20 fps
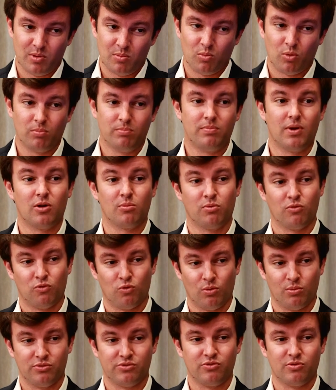bit more better
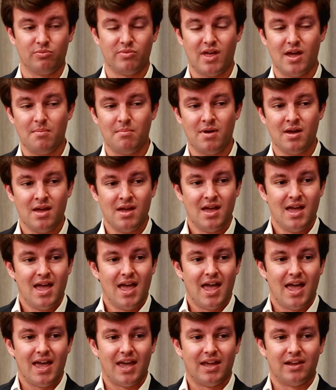performance from them
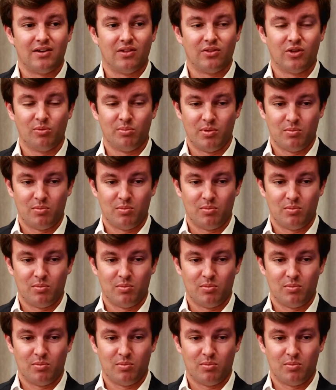and a little